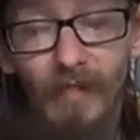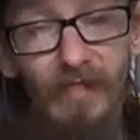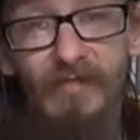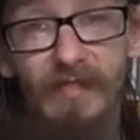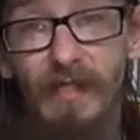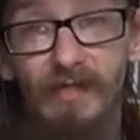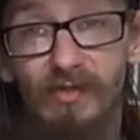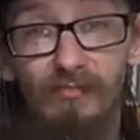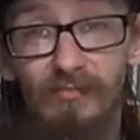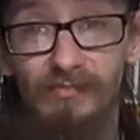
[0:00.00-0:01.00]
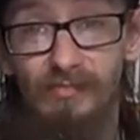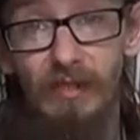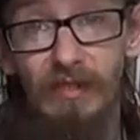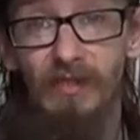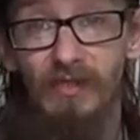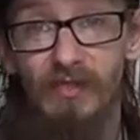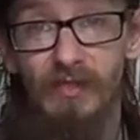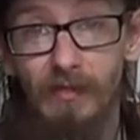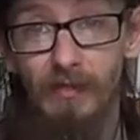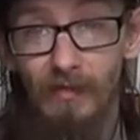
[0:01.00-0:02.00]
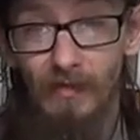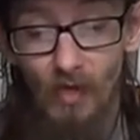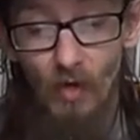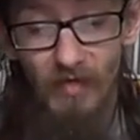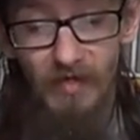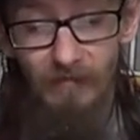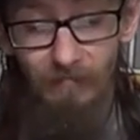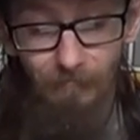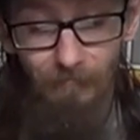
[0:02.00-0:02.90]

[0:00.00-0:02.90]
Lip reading: because they're that genius at comedy.